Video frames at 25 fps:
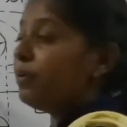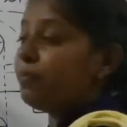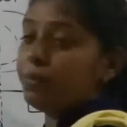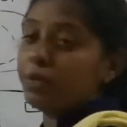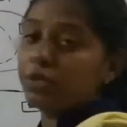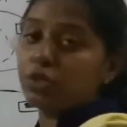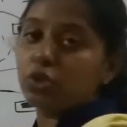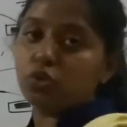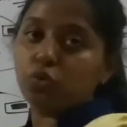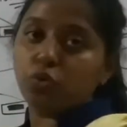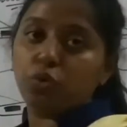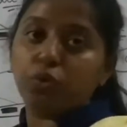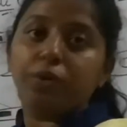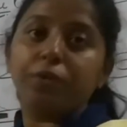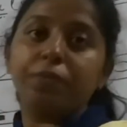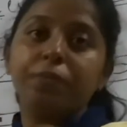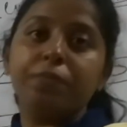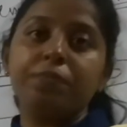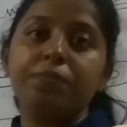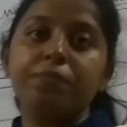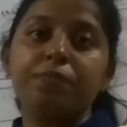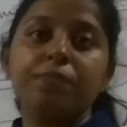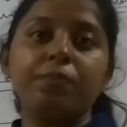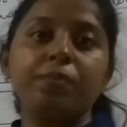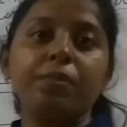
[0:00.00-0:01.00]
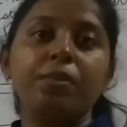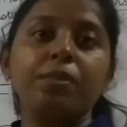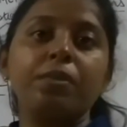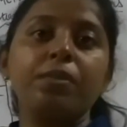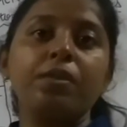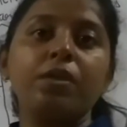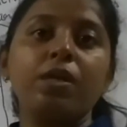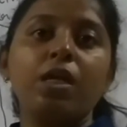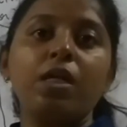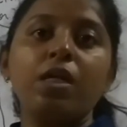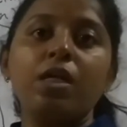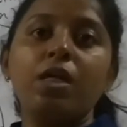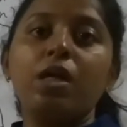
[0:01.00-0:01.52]
be stored.
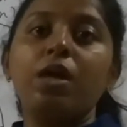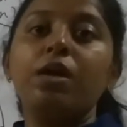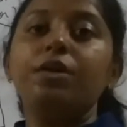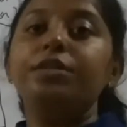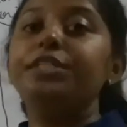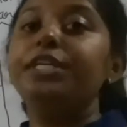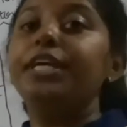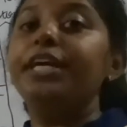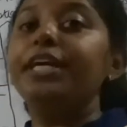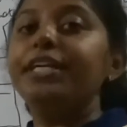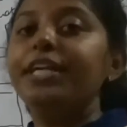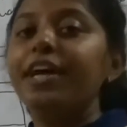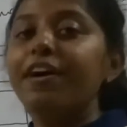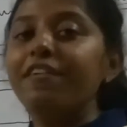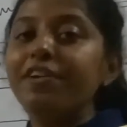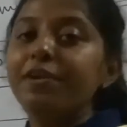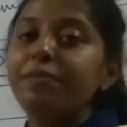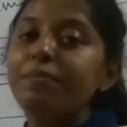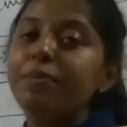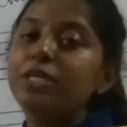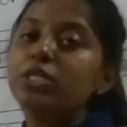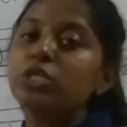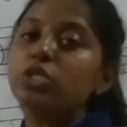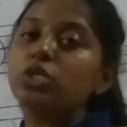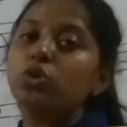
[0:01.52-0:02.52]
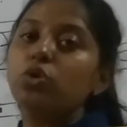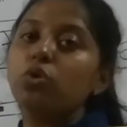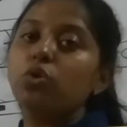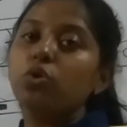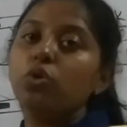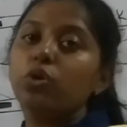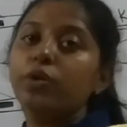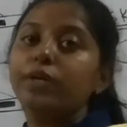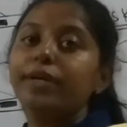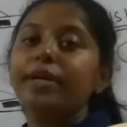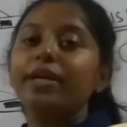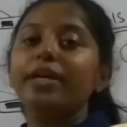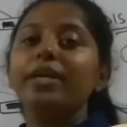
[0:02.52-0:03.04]
Data will be stored
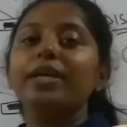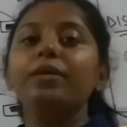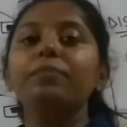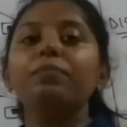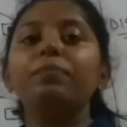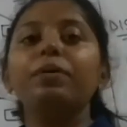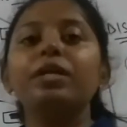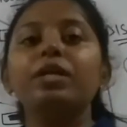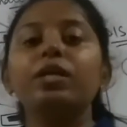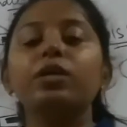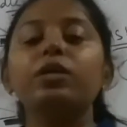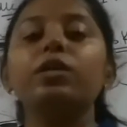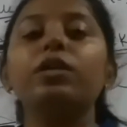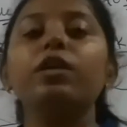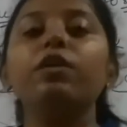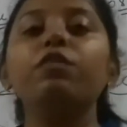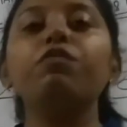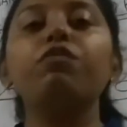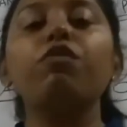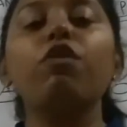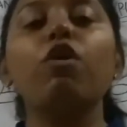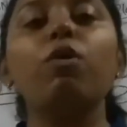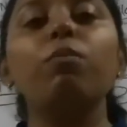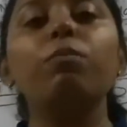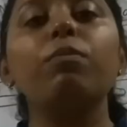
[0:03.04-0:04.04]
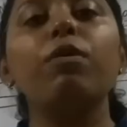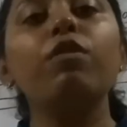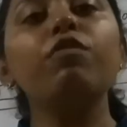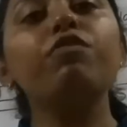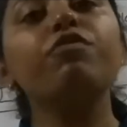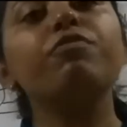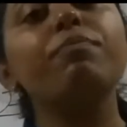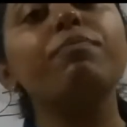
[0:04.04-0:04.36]
in particular form of